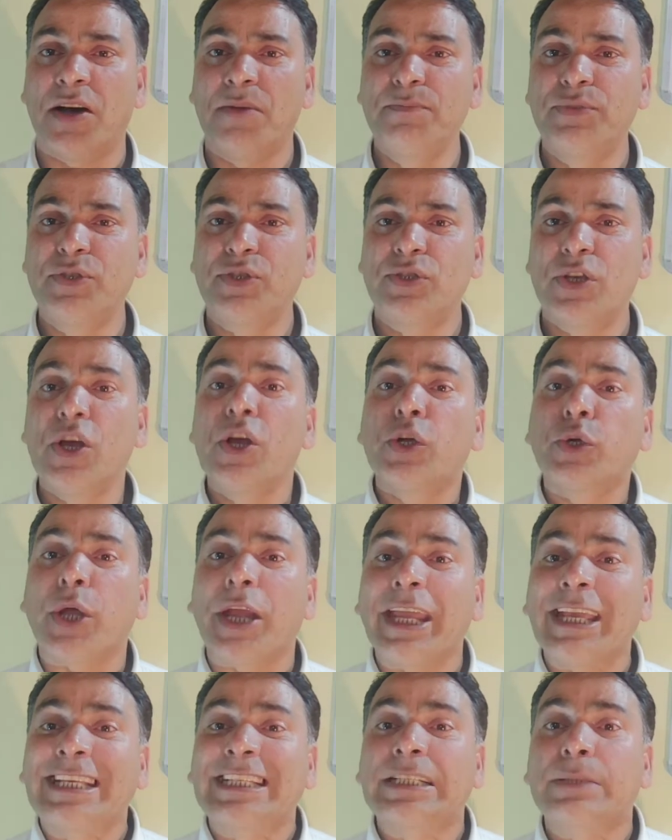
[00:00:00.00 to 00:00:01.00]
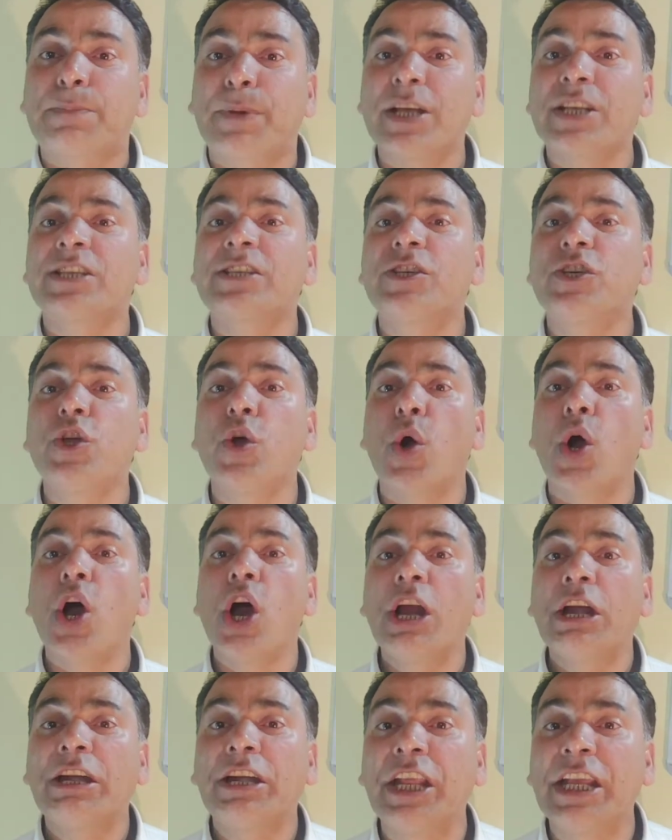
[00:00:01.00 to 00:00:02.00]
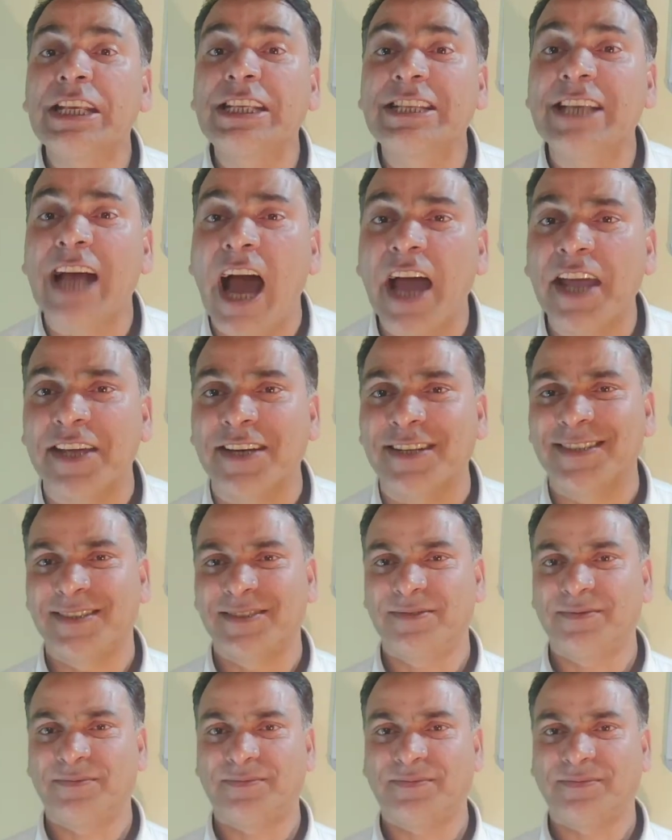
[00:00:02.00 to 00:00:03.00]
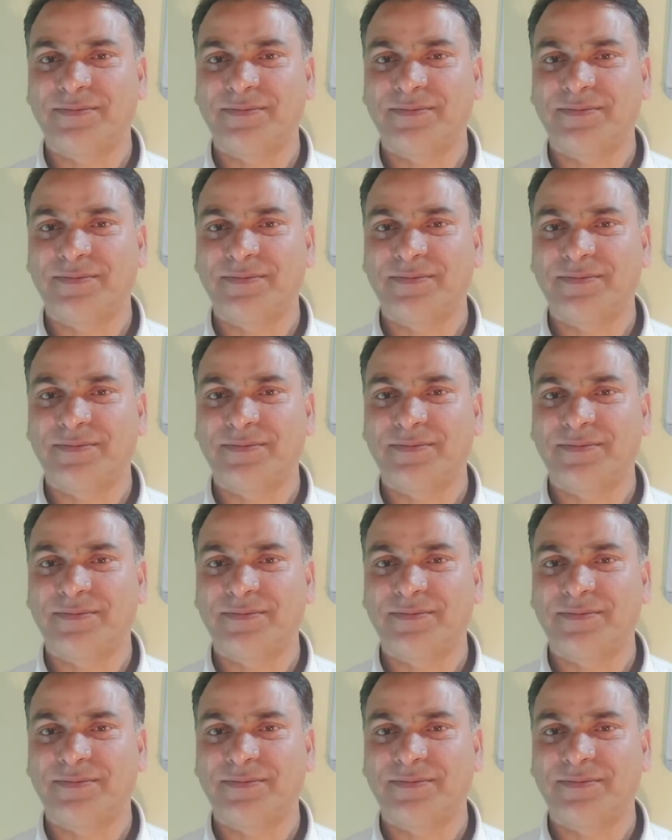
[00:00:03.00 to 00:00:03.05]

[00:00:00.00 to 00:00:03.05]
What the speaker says: verbs to express your desire.